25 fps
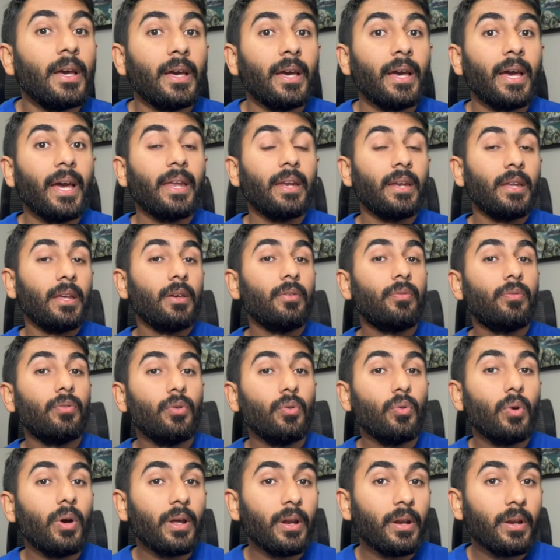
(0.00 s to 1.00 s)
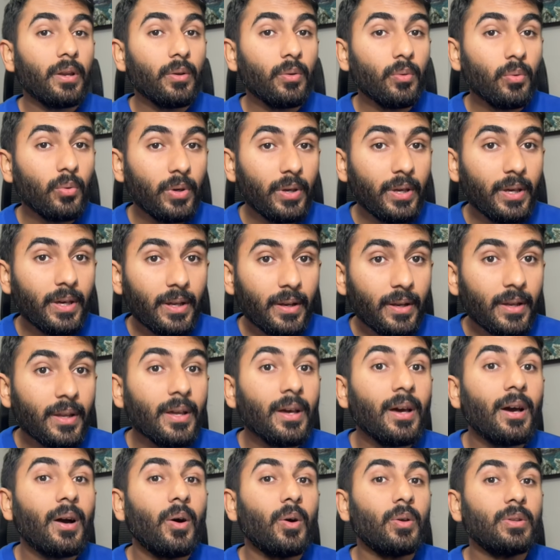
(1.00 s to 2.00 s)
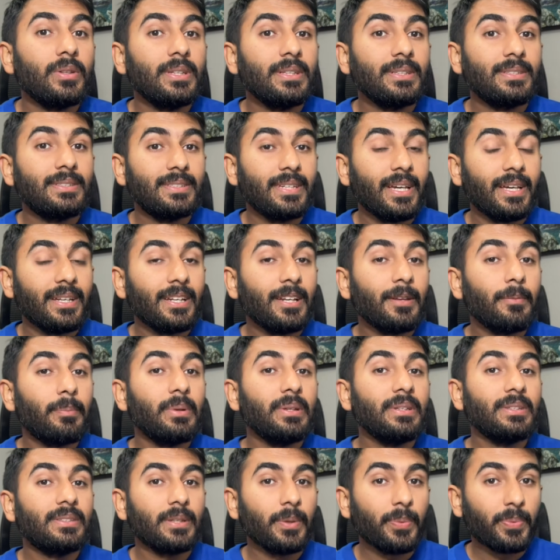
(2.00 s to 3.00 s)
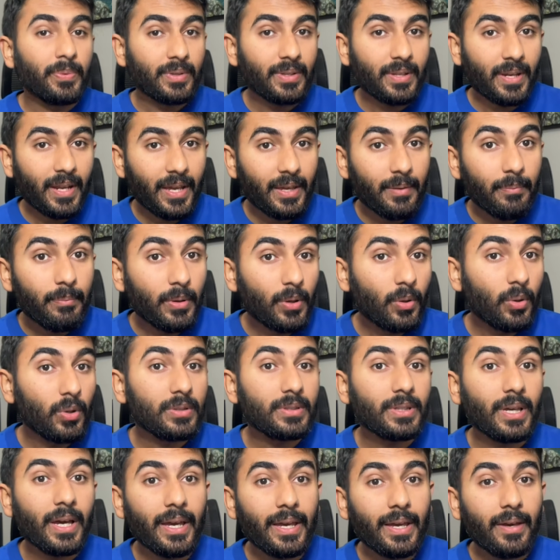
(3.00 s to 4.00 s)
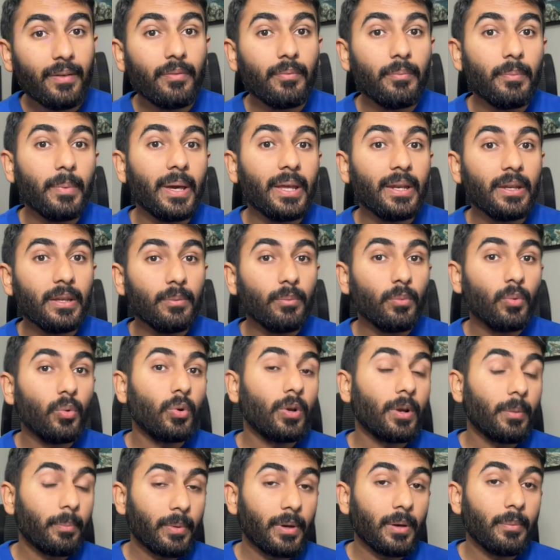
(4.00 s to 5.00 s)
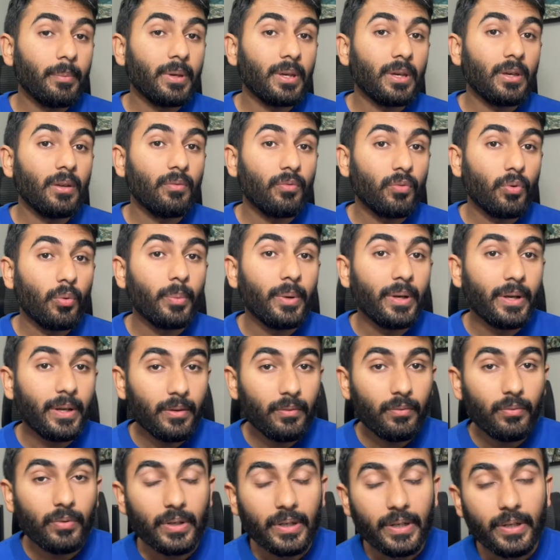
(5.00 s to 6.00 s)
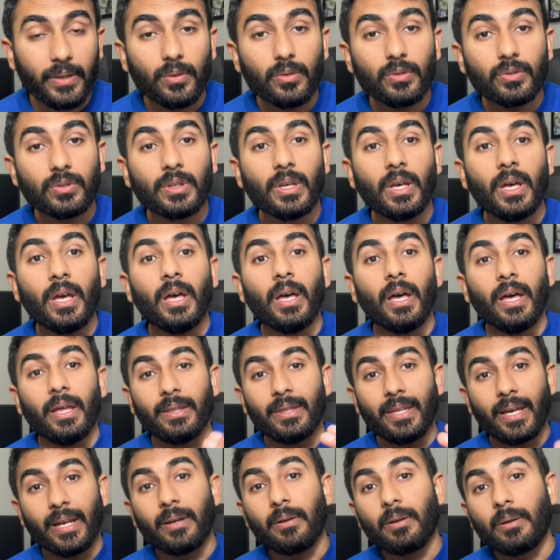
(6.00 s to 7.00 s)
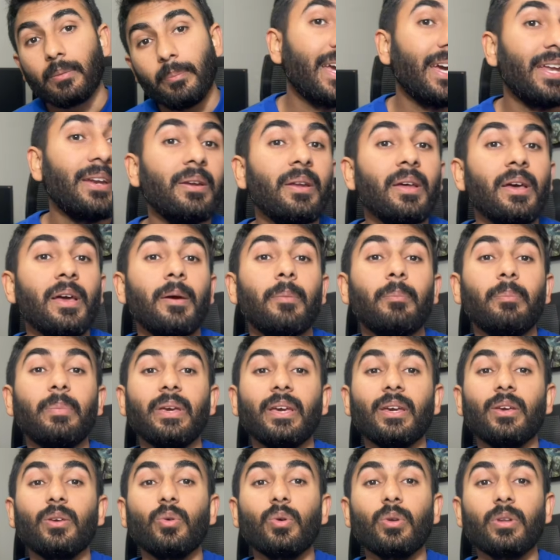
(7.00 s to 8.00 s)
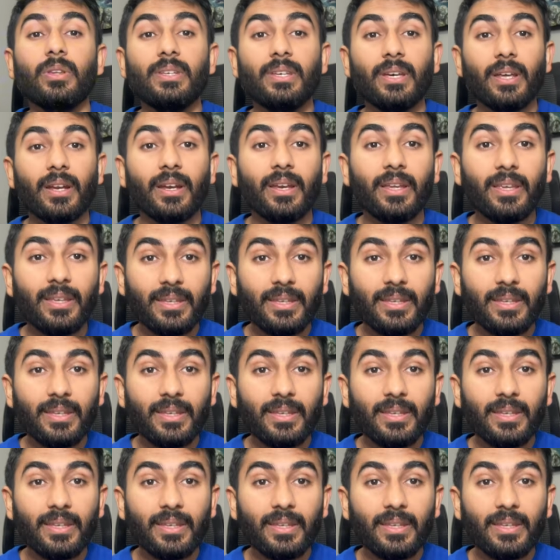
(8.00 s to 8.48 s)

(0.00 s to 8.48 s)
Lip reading: And if you are new here on this channel, please subscribe, because I have many more upcoming informative videos that can make your journey